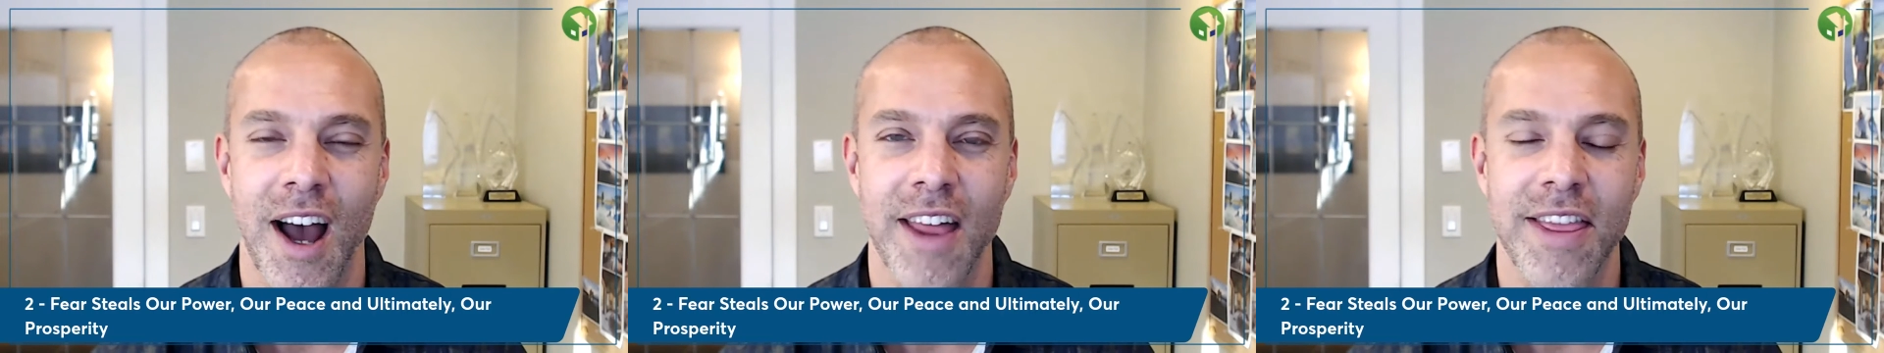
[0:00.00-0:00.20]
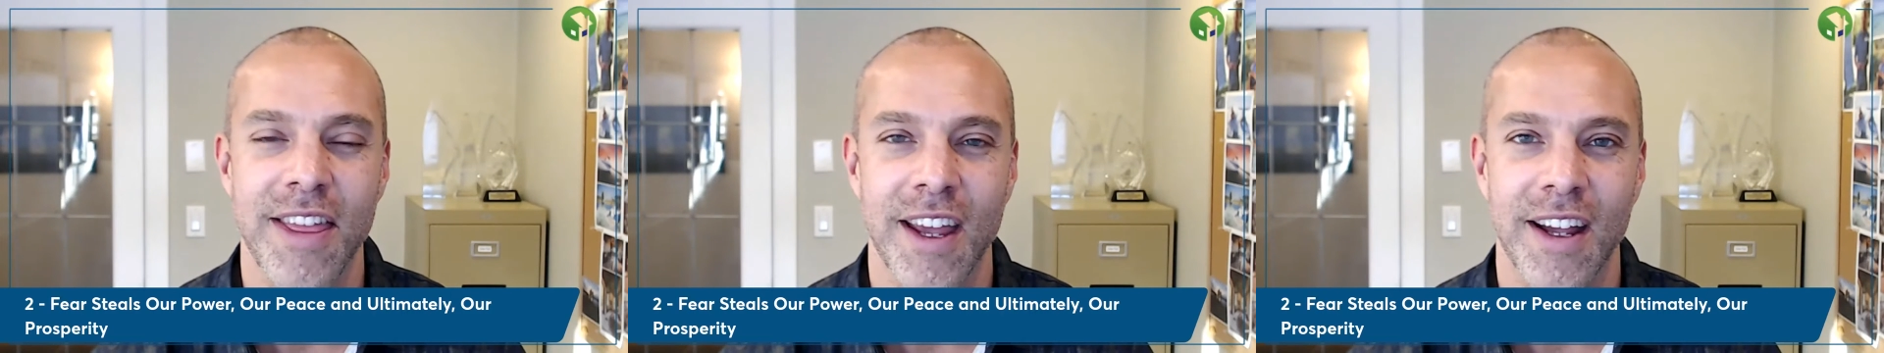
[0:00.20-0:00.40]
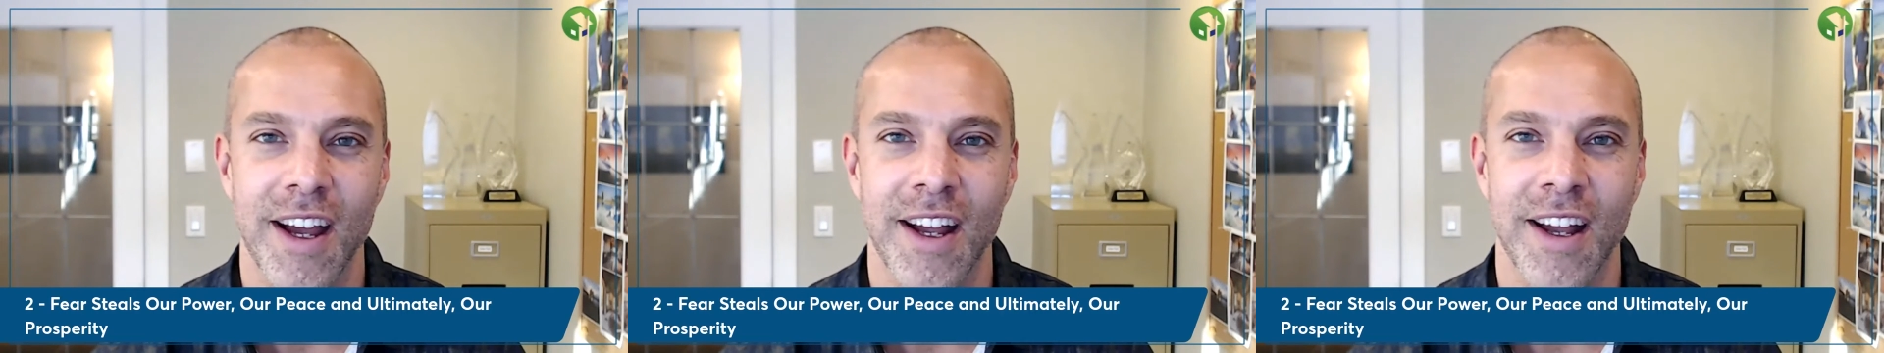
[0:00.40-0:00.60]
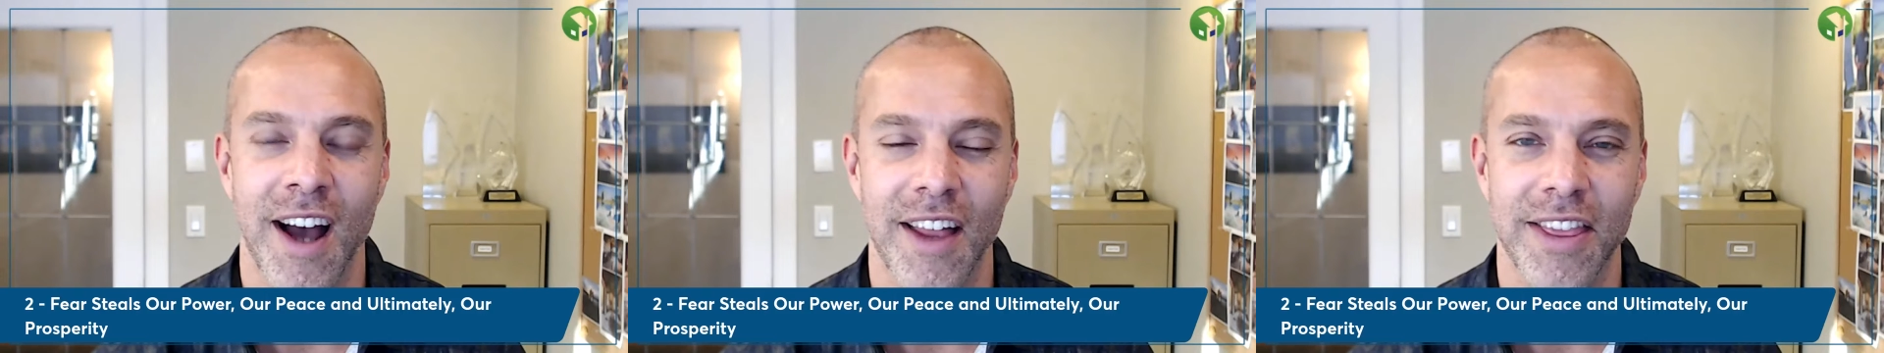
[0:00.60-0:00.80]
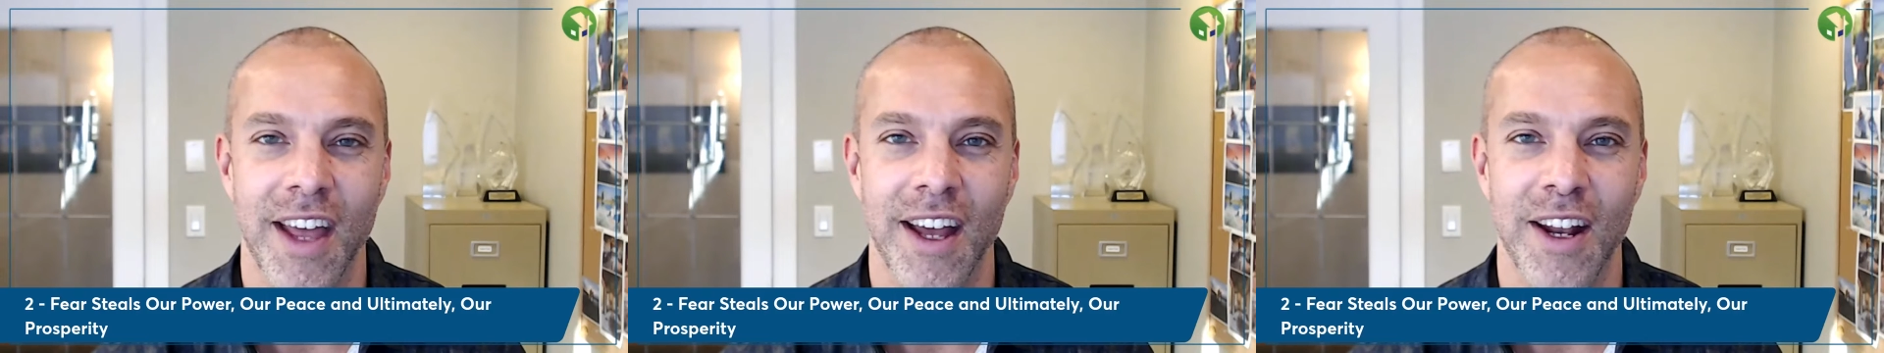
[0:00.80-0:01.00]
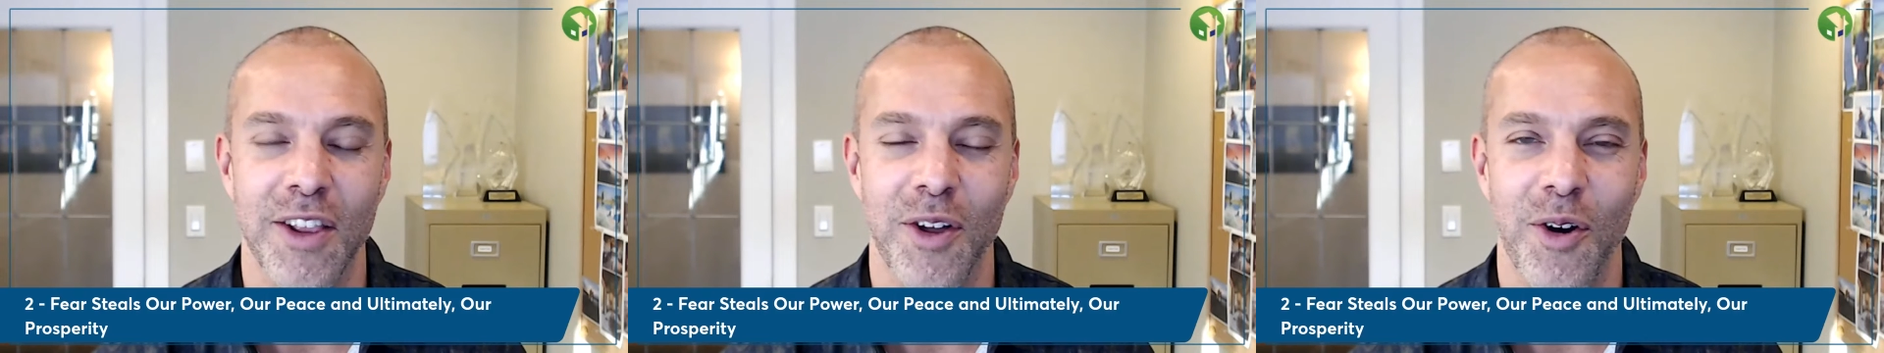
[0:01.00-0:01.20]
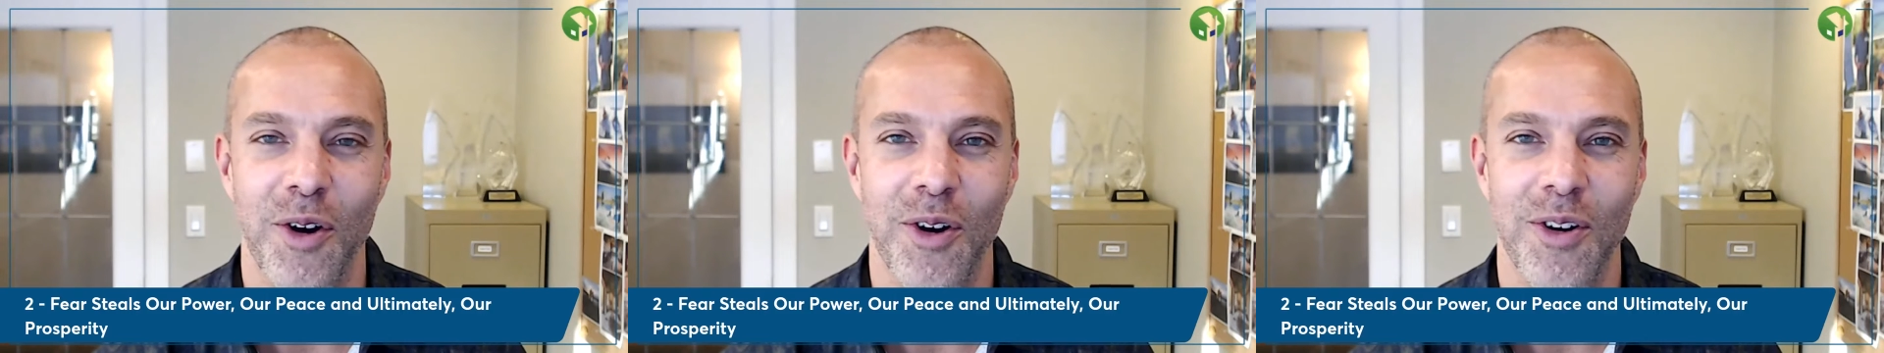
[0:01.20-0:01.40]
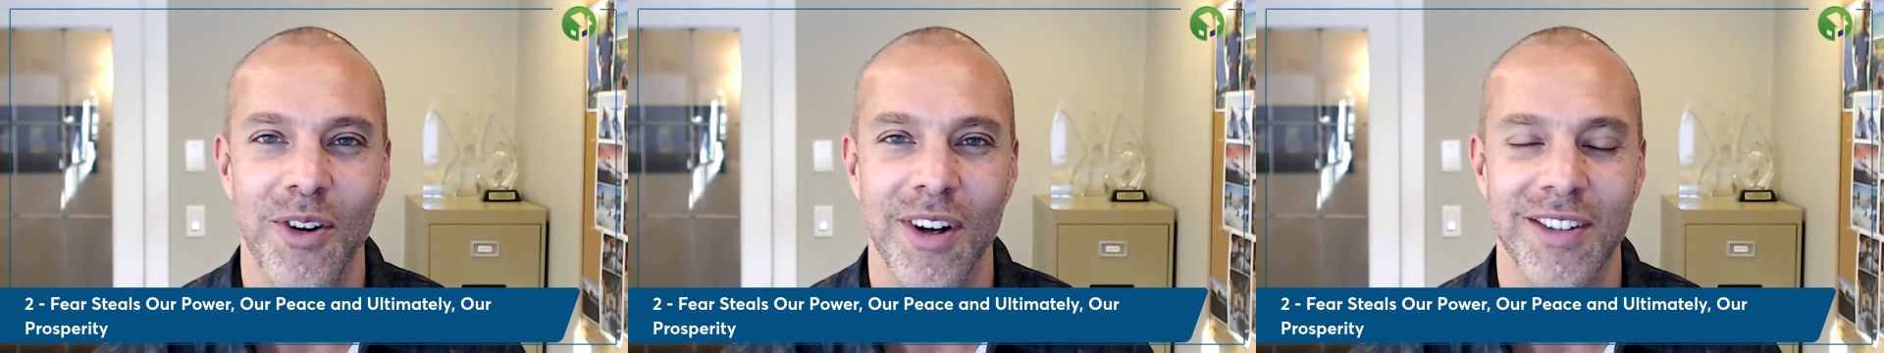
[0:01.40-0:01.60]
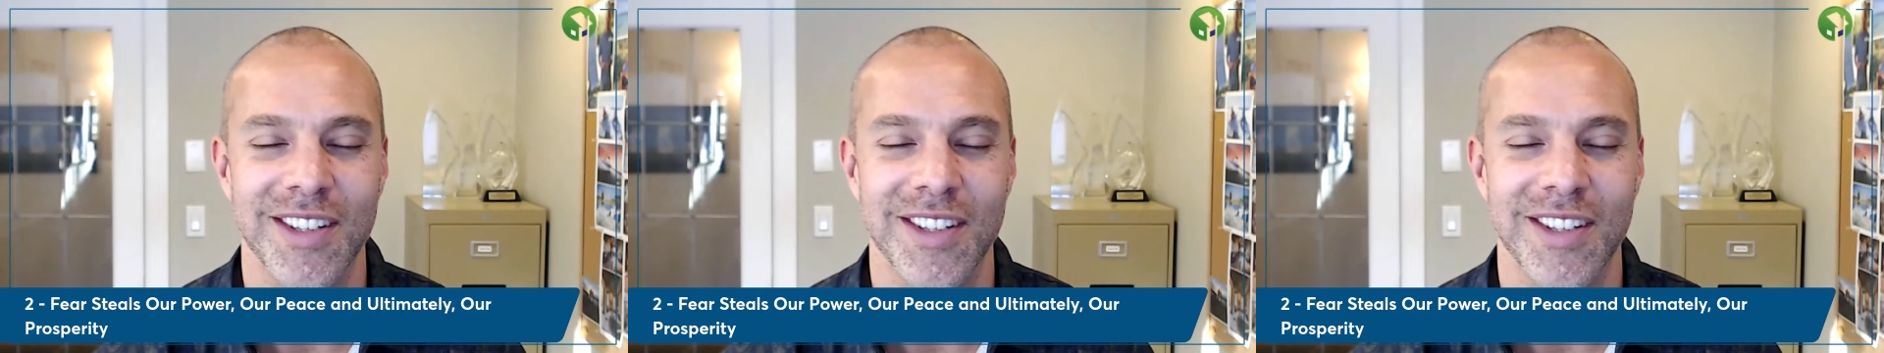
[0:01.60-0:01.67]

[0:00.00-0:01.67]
I think I got that in the hole.